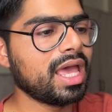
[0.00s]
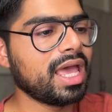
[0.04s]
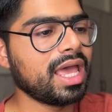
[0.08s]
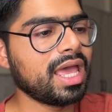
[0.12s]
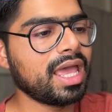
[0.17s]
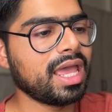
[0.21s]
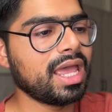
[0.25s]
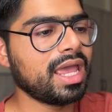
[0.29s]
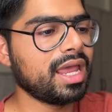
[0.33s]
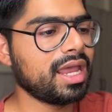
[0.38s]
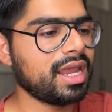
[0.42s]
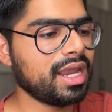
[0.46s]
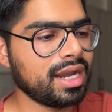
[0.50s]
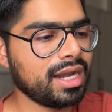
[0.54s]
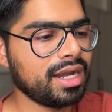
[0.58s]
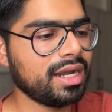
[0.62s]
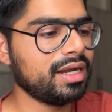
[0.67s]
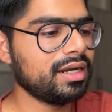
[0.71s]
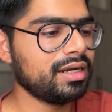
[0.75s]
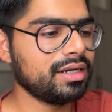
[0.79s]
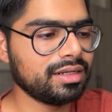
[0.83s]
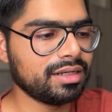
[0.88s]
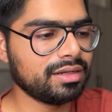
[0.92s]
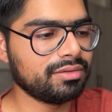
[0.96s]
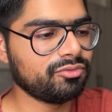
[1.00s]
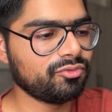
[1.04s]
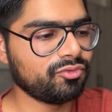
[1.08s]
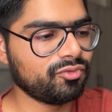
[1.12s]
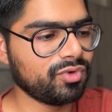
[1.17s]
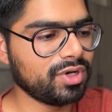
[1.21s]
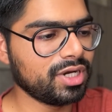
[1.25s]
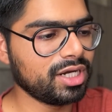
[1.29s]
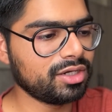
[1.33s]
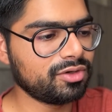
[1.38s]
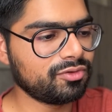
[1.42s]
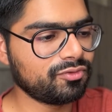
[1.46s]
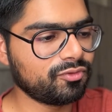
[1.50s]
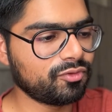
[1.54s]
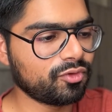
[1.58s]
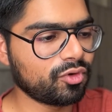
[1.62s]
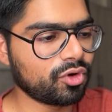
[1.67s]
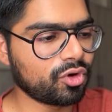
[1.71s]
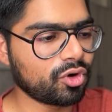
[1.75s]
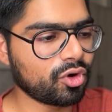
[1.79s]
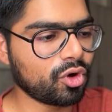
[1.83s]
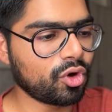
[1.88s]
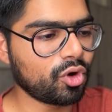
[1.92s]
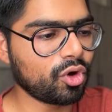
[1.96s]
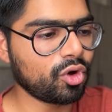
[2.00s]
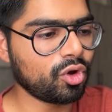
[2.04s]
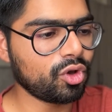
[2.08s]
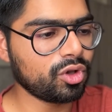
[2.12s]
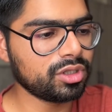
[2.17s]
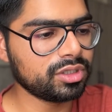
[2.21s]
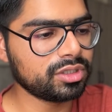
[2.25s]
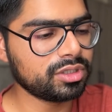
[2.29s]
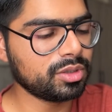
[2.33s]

and wait for all